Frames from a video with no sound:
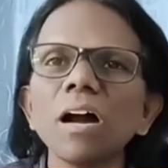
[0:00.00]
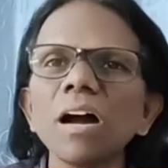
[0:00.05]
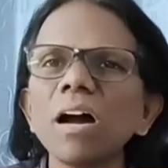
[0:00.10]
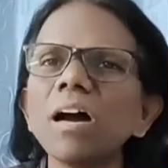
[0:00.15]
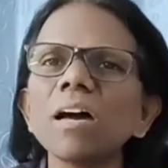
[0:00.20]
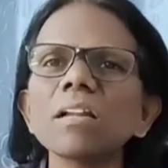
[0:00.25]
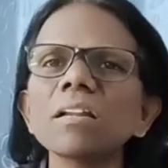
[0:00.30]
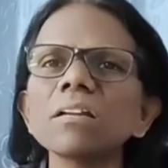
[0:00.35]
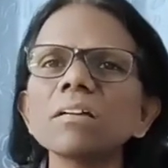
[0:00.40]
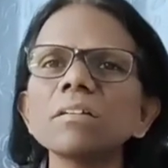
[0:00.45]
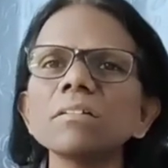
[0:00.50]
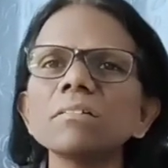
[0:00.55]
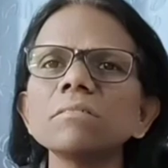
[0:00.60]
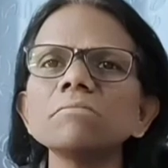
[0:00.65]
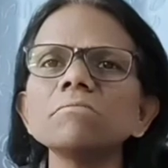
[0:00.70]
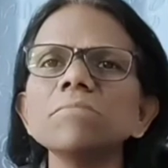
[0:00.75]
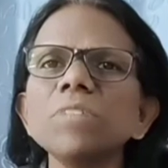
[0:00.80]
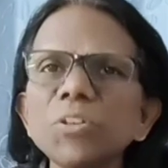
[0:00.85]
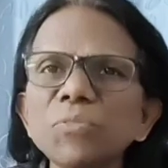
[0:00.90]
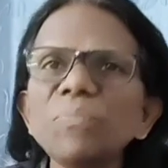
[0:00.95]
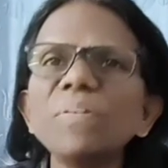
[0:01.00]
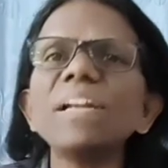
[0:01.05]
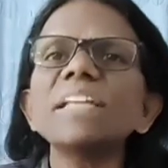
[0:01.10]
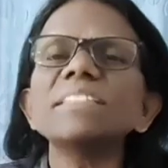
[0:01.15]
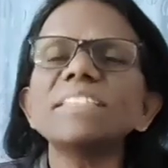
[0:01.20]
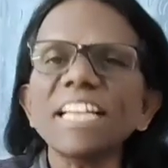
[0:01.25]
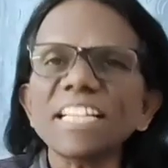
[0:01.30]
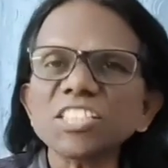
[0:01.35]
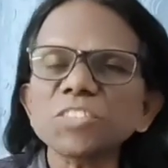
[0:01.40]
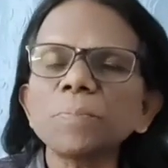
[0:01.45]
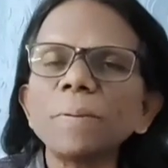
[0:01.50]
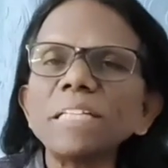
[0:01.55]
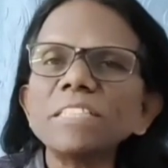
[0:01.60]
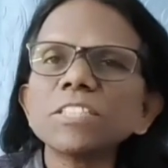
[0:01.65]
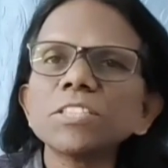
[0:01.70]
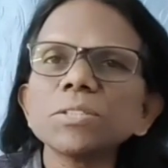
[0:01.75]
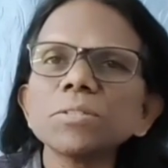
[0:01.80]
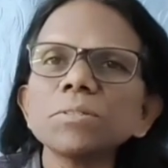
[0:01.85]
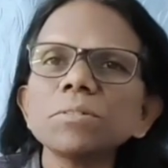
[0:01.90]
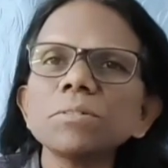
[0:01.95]
Or if it is
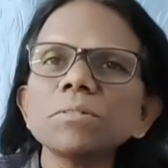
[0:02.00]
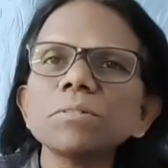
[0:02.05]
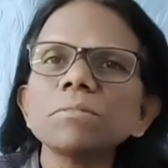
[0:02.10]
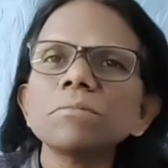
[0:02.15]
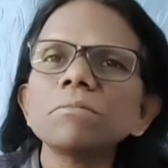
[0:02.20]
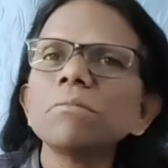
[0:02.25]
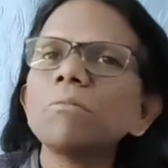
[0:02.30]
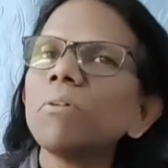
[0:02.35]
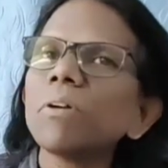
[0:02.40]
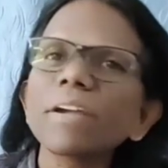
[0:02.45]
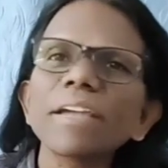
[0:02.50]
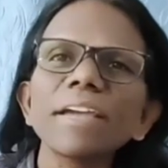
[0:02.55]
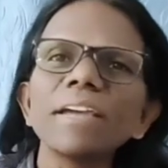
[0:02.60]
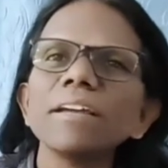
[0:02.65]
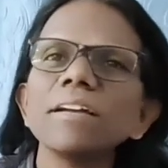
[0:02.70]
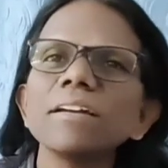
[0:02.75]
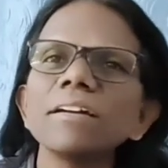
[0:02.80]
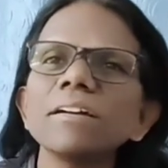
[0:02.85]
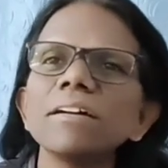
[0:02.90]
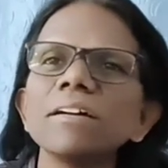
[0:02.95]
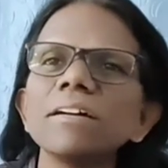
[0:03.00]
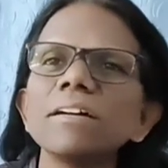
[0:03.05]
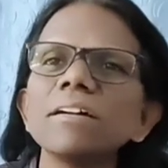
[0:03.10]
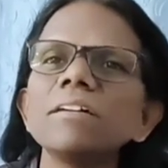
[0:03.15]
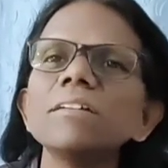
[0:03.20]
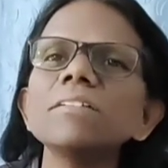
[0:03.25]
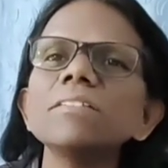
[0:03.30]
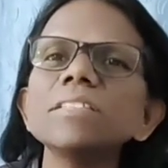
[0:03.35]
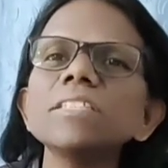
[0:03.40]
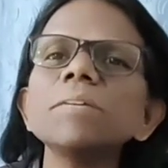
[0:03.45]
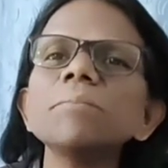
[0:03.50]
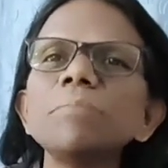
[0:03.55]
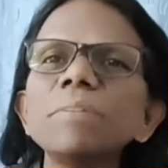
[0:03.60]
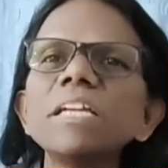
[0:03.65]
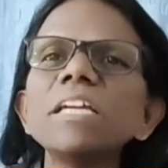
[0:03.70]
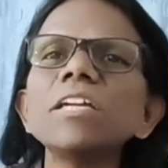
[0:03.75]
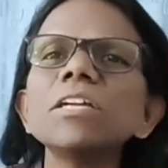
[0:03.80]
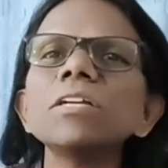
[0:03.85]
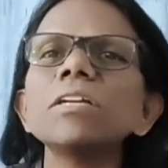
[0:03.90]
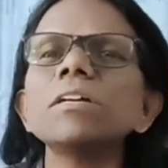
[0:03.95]
expensive, okay,
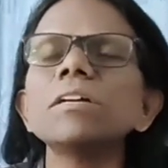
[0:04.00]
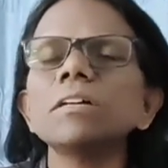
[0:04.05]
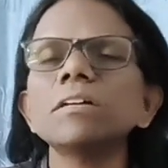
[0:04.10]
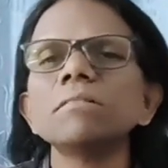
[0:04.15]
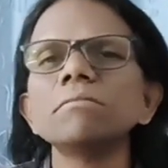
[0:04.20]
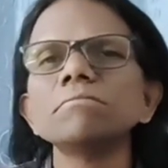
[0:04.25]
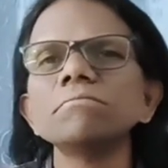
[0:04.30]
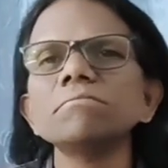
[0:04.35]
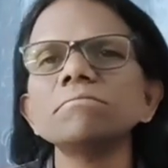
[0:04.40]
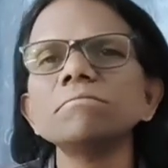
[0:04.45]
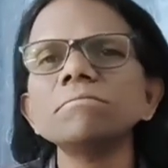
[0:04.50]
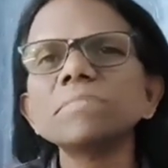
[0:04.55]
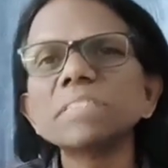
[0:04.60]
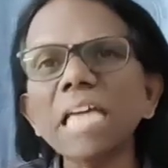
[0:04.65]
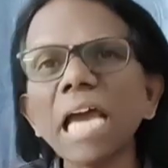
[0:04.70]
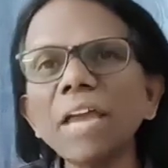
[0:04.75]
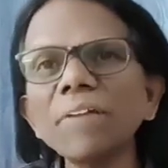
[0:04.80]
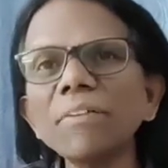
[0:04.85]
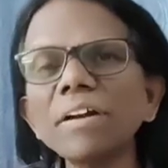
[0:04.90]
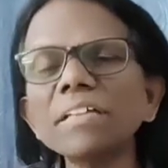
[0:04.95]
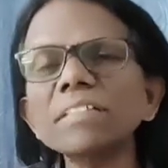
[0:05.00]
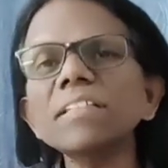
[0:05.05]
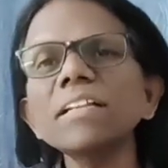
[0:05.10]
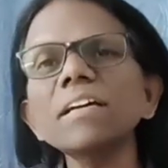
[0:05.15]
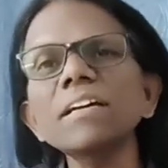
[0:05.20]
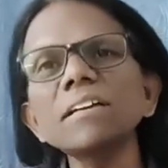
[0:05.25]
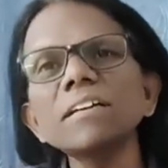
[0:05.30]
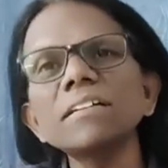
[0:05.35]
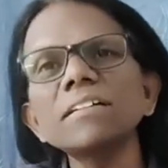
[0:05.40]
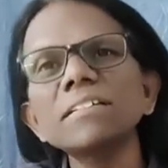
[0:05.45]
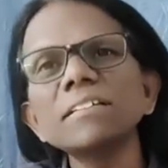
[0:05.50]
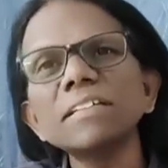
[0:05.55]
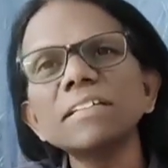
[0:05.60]
simply divert the